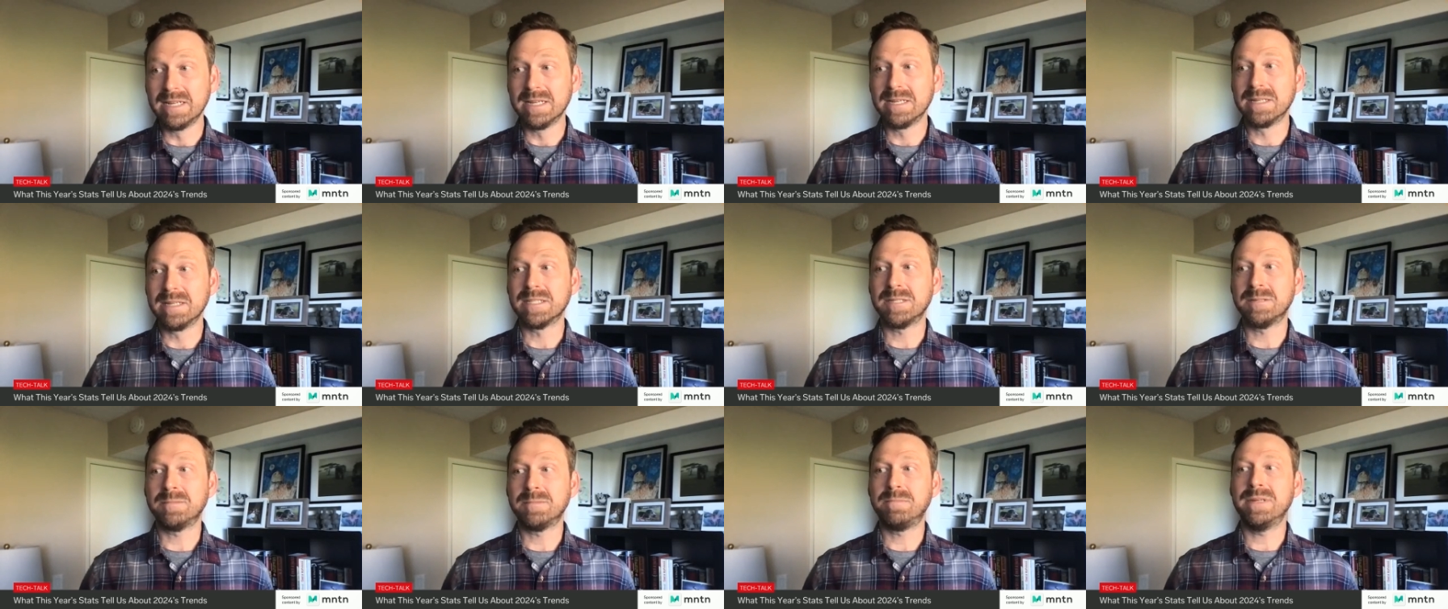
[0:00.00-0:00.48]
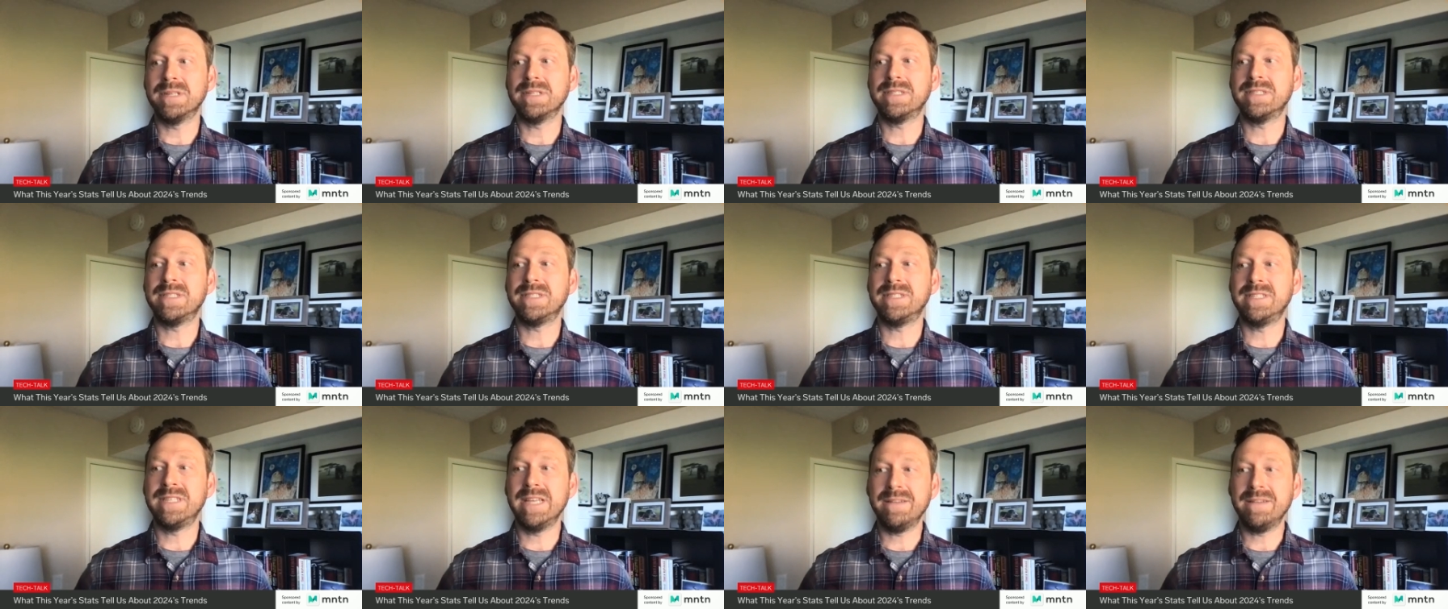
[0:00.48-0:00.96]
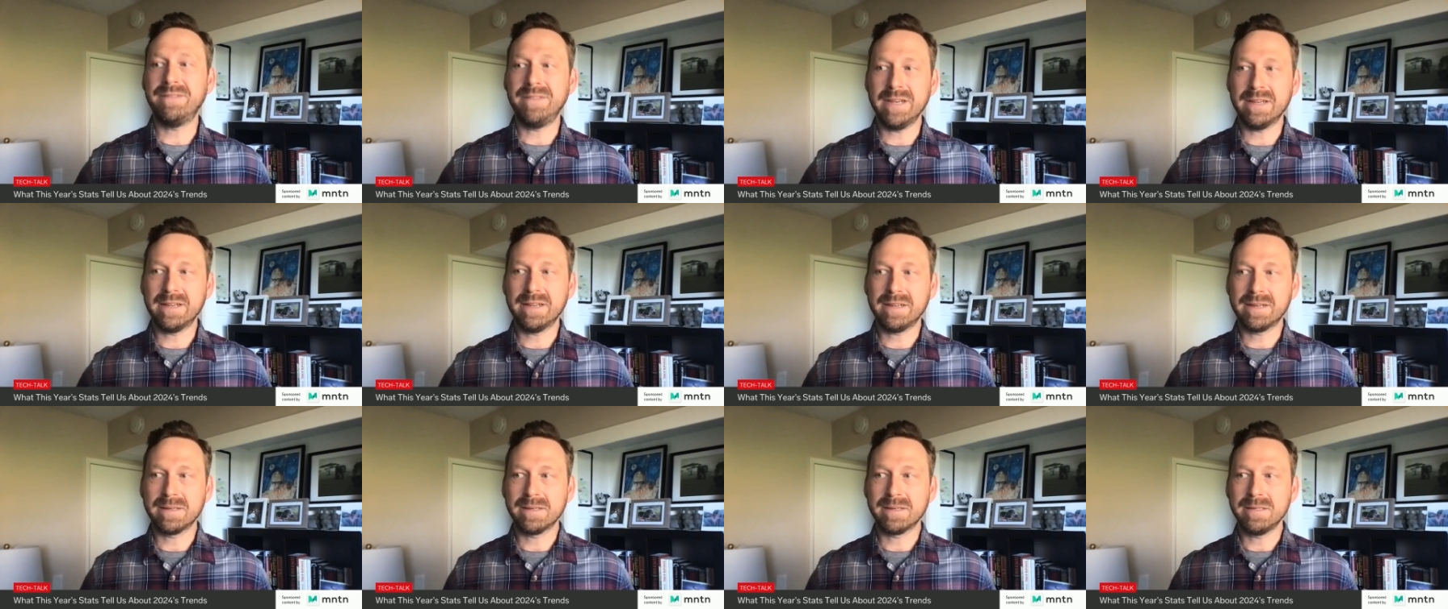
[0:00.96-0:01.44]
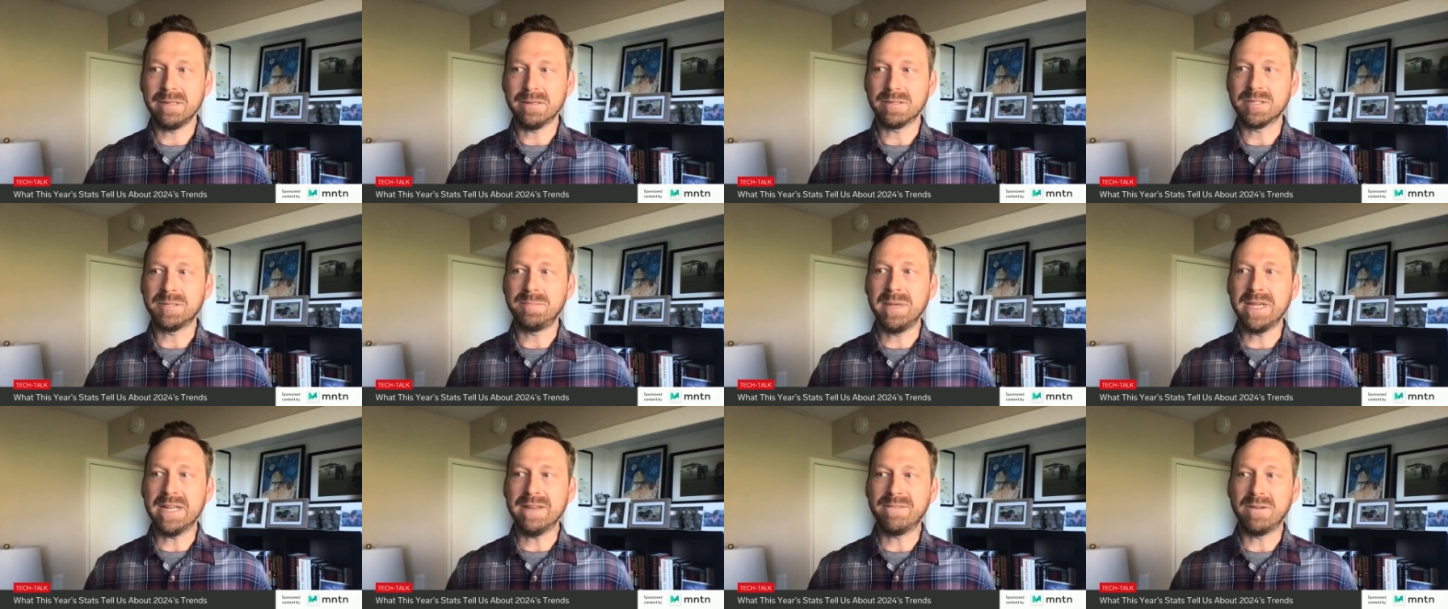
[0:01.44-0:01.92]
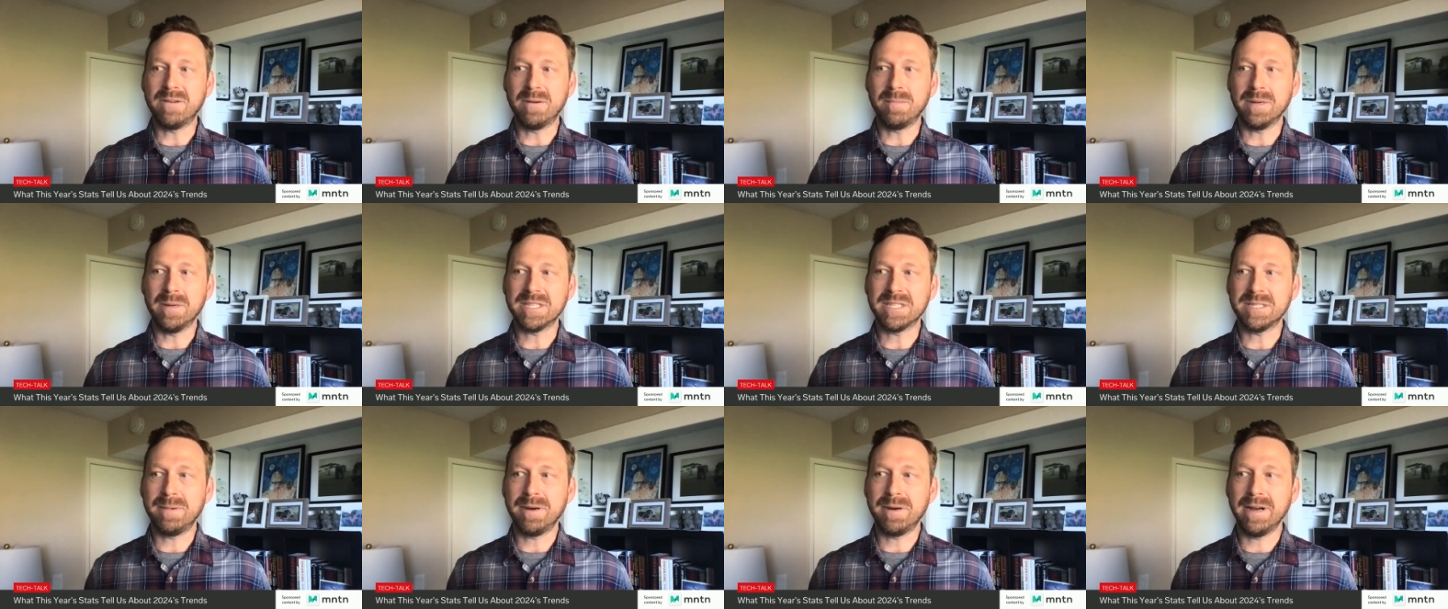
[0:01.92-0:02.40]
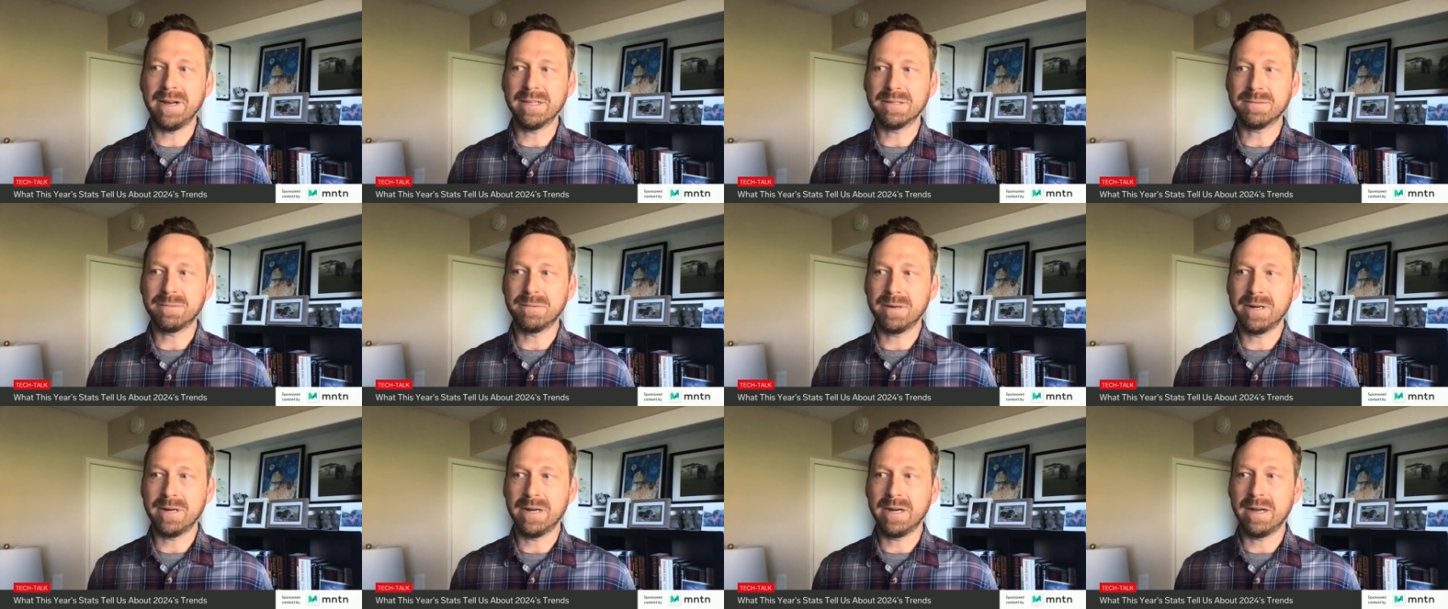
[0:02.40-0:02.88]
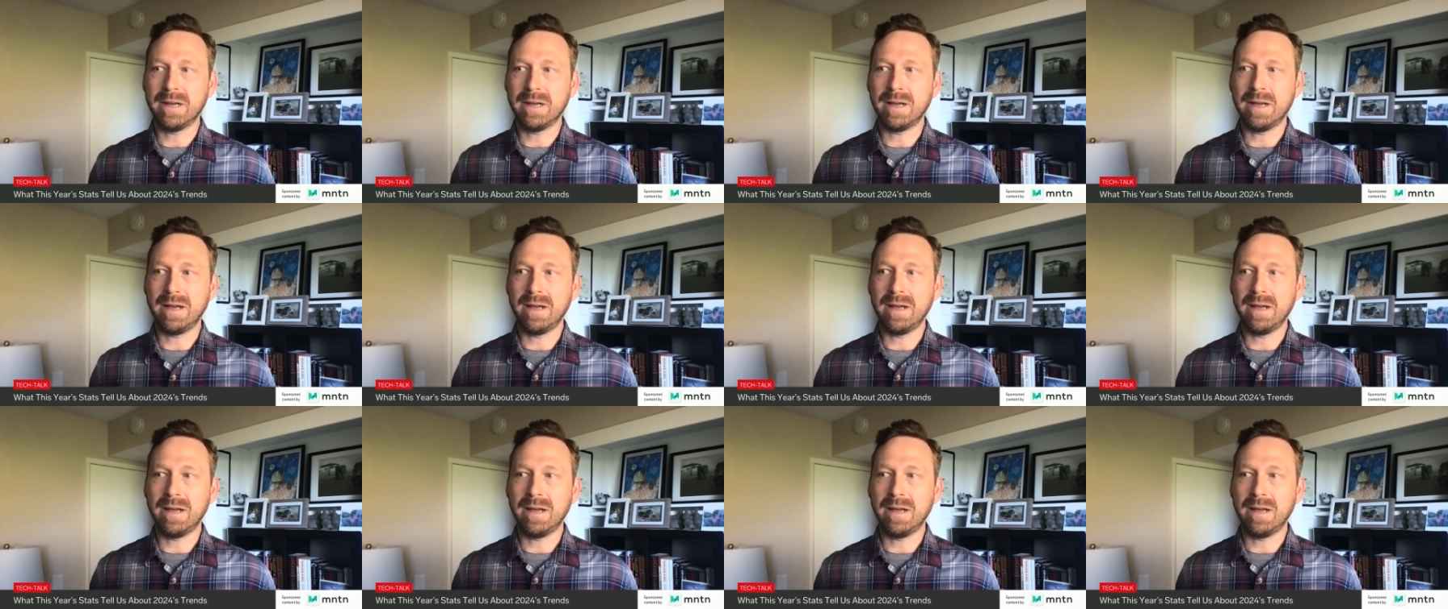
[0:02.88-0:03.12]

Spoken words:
Speaking from experience where